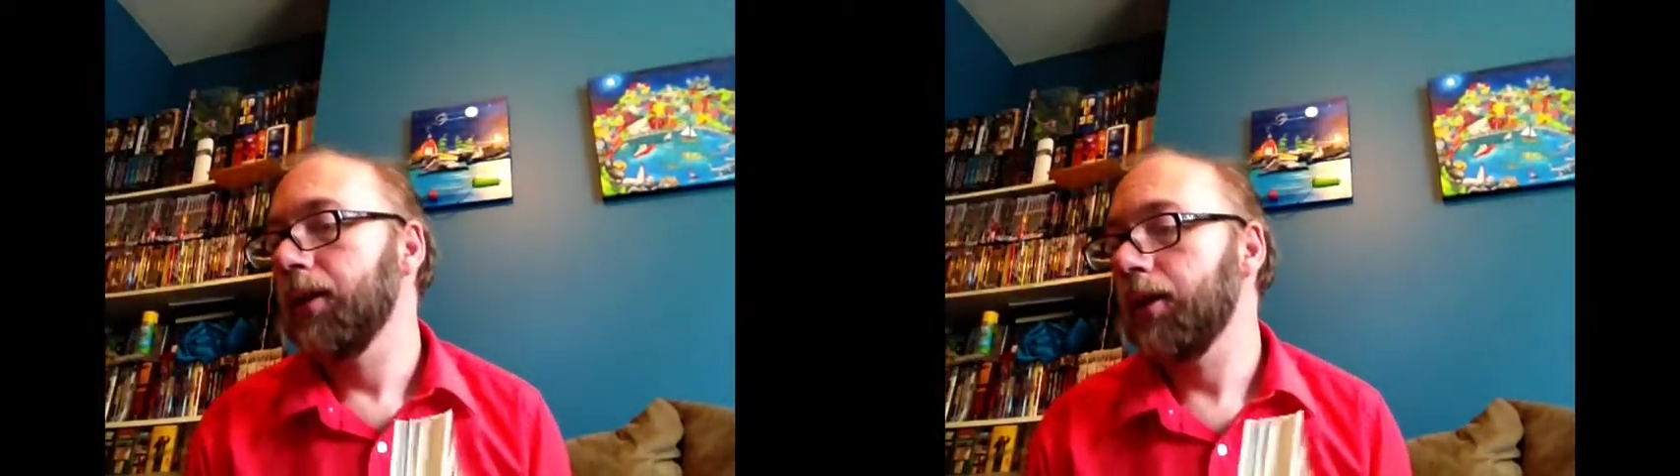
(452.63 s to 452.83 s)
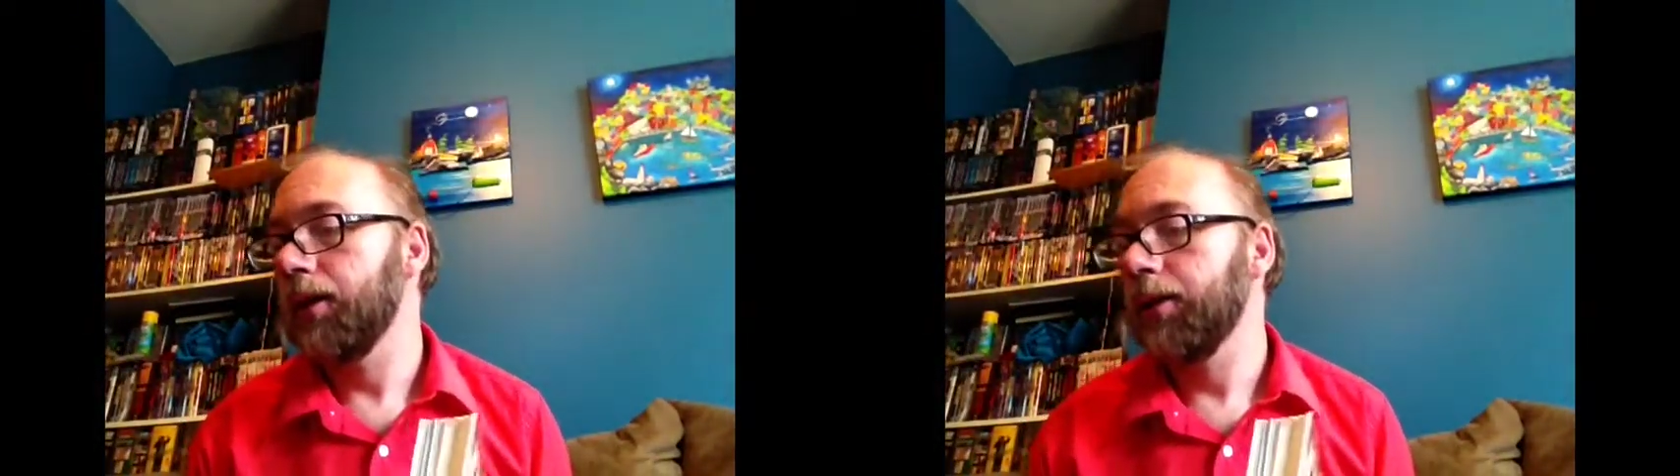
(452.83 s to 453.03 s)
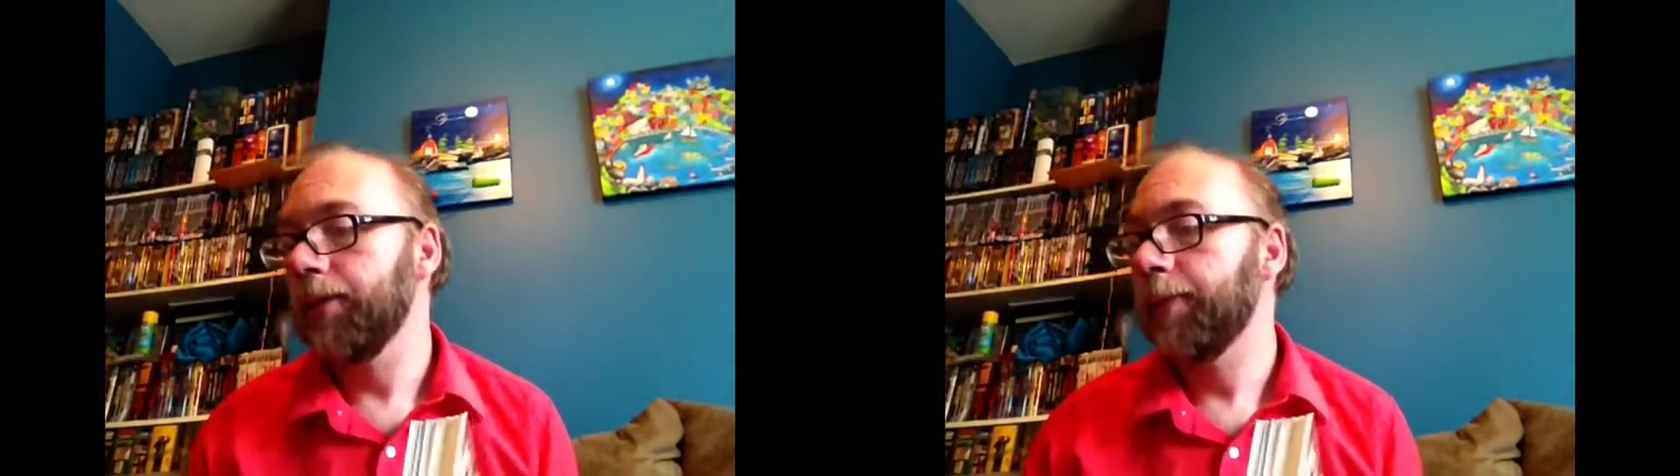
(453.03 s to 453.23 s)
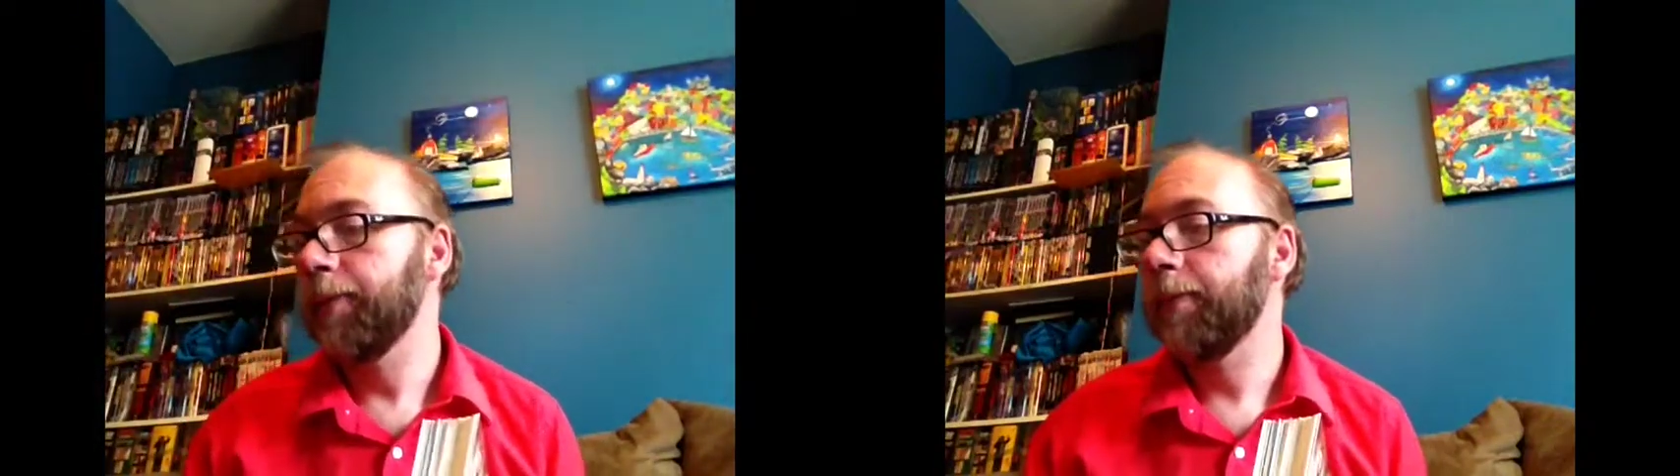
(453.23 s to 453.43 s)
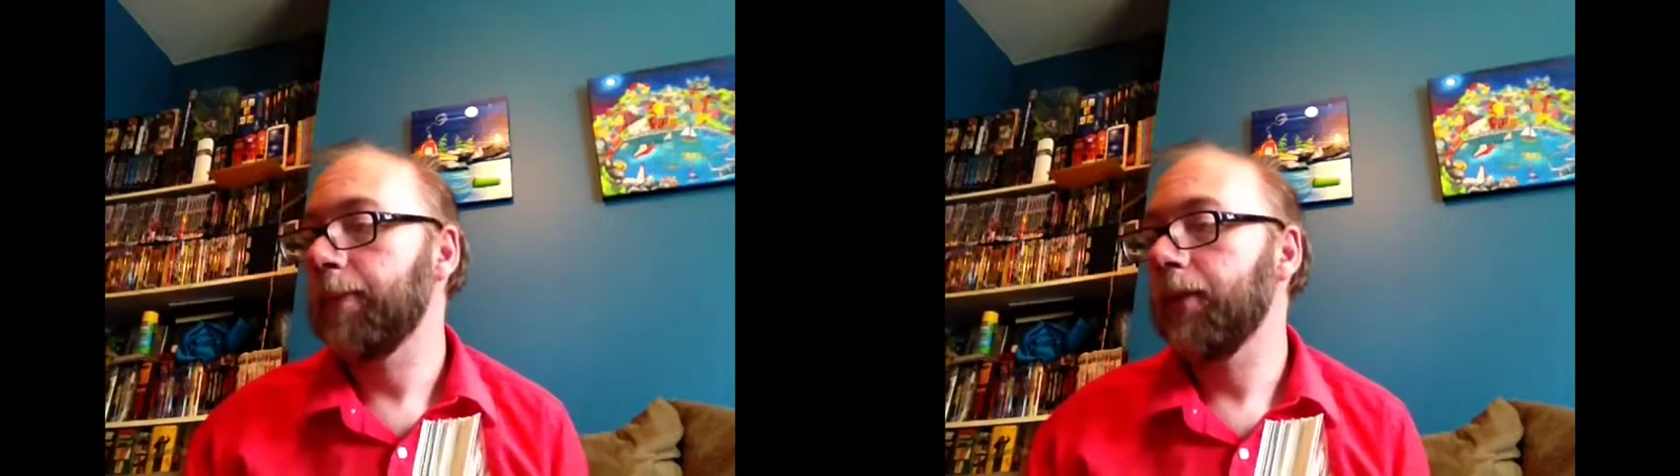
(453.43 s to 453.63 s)
Uh,
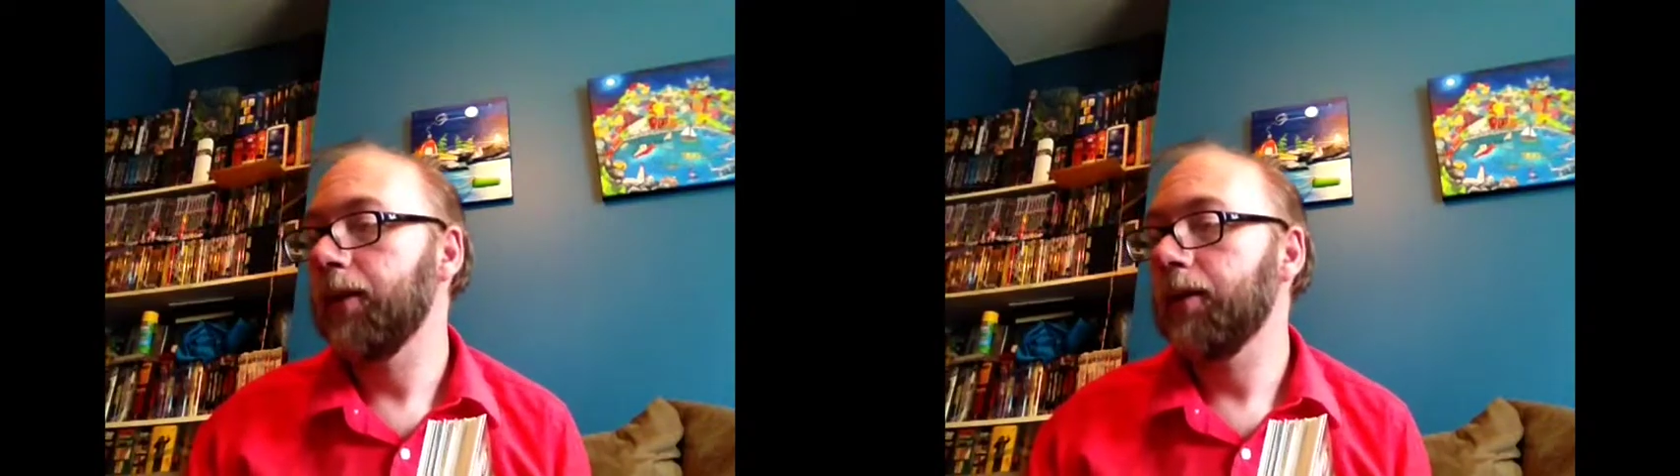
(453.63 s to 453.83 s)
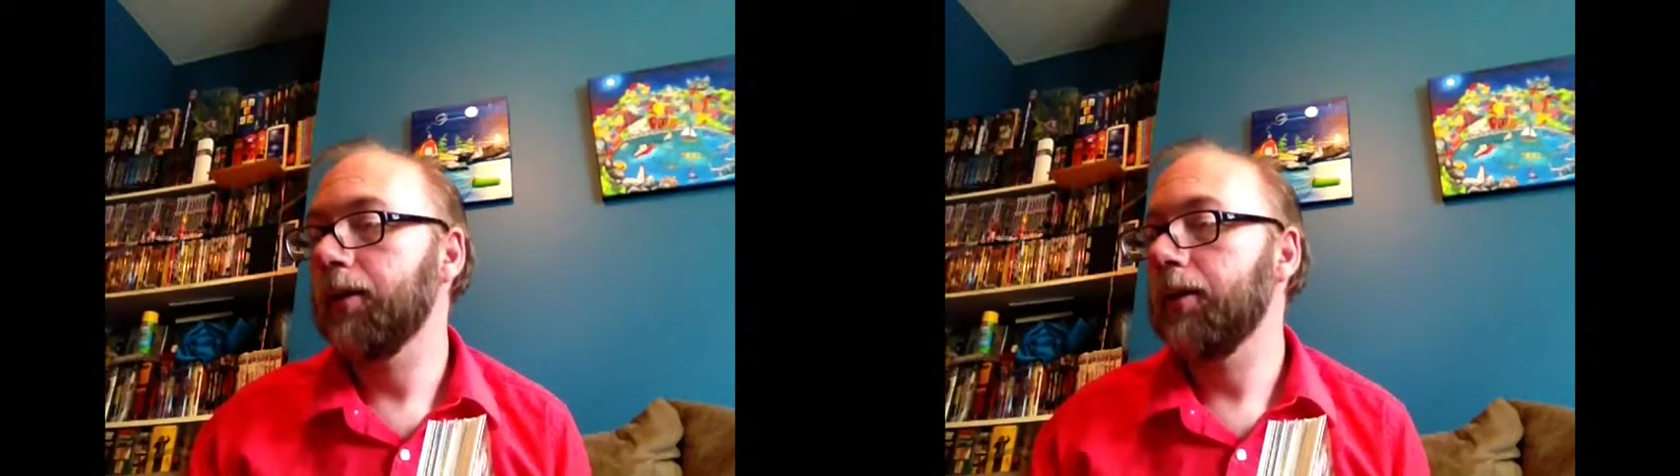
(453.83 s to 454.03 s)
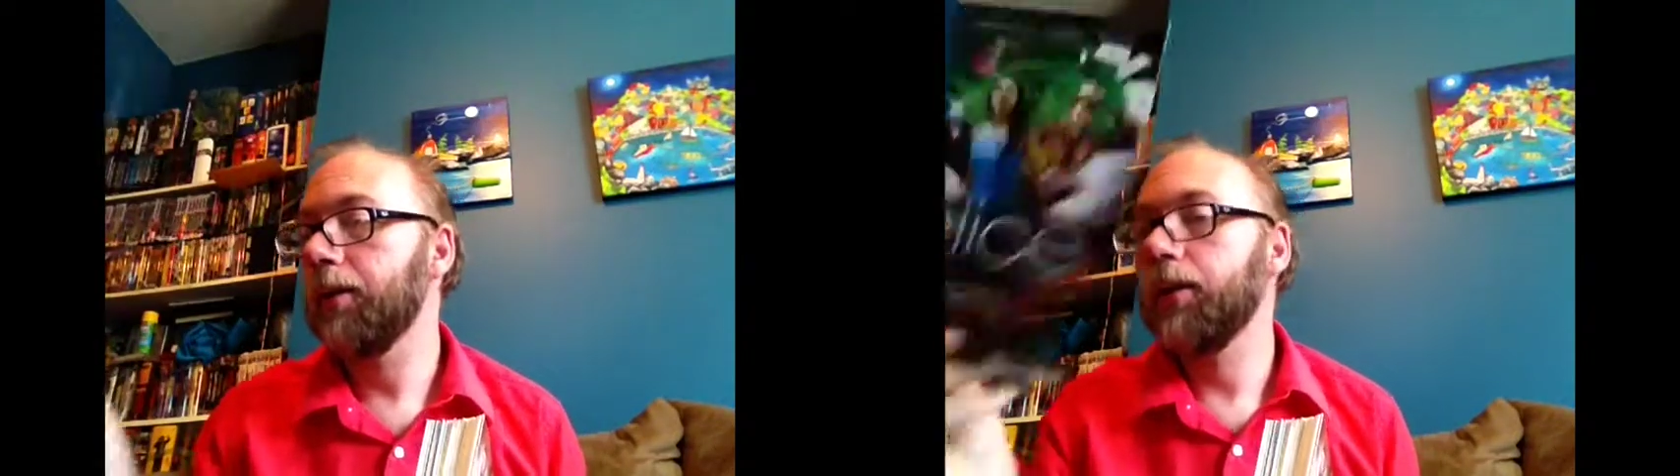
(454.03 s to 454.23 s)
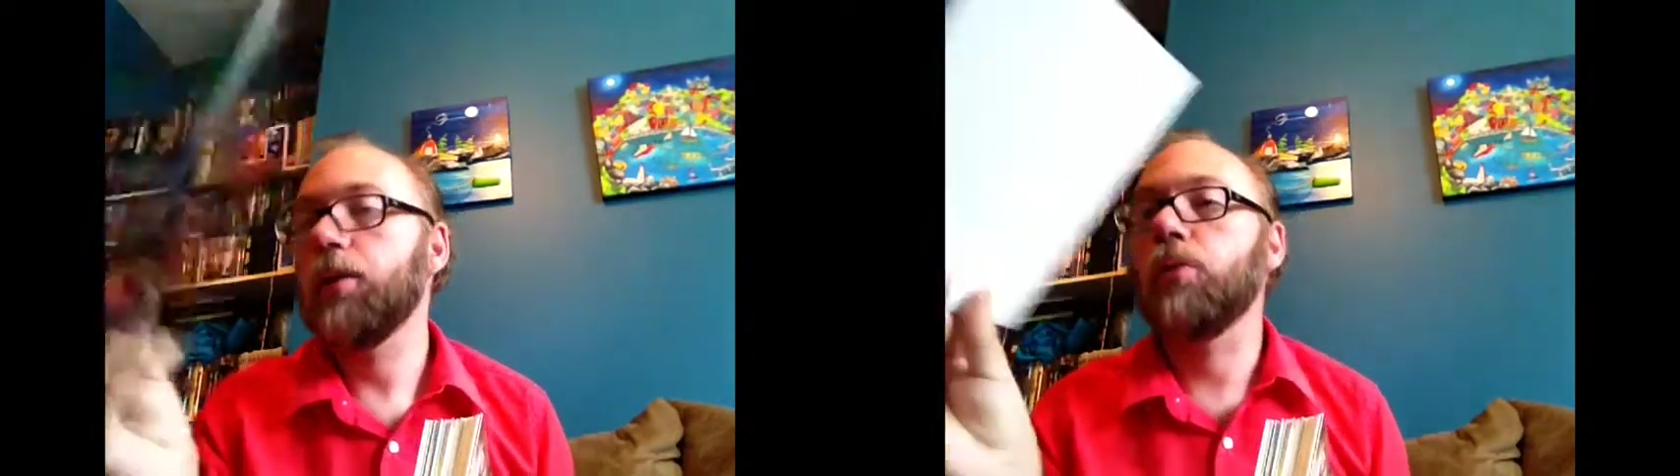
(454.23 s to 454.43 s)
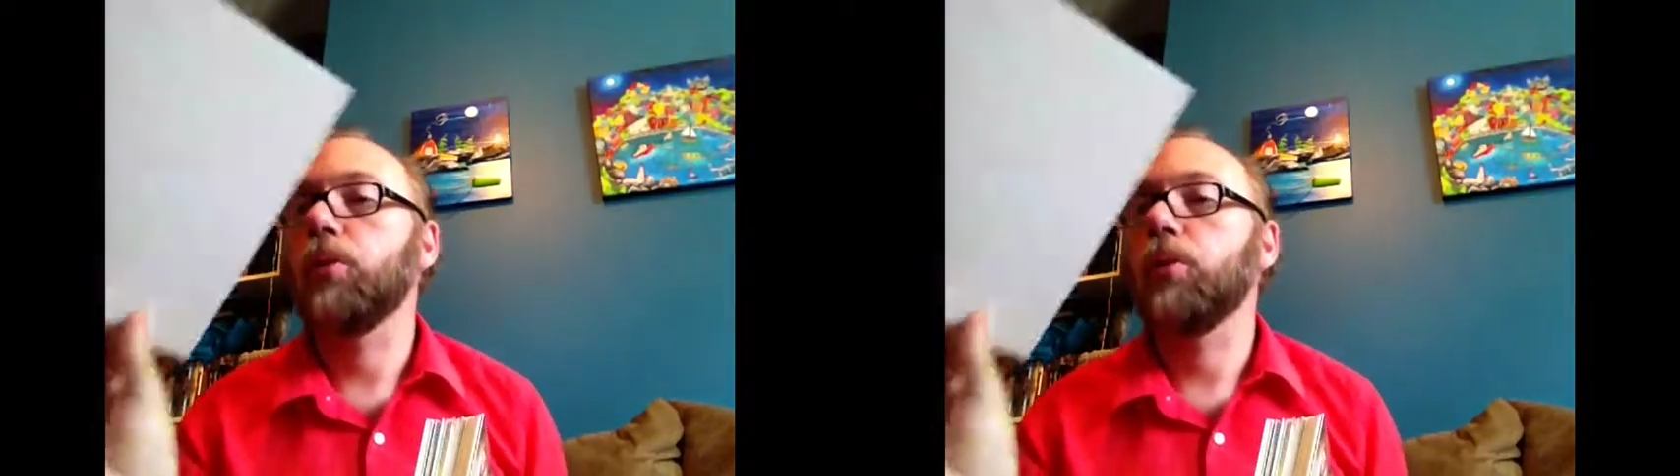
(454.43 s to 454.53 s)
a